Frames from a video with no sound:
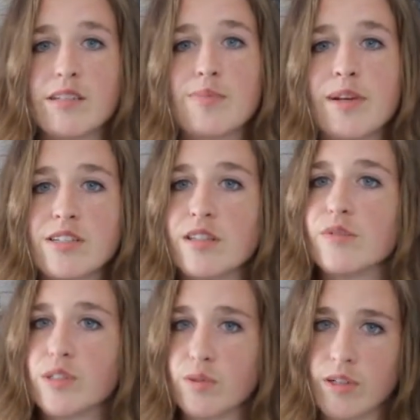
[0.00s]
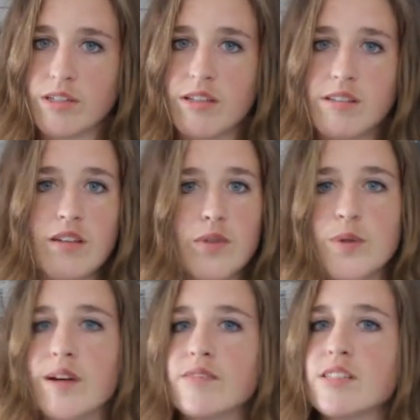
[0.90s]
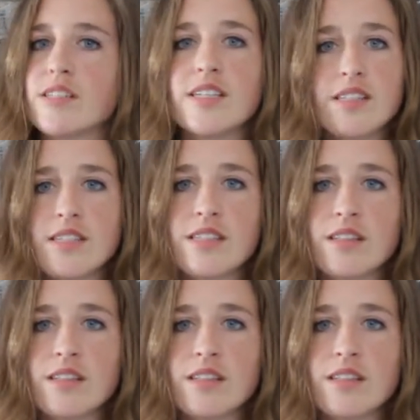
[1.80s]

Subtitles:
especially for sources. If you have statistics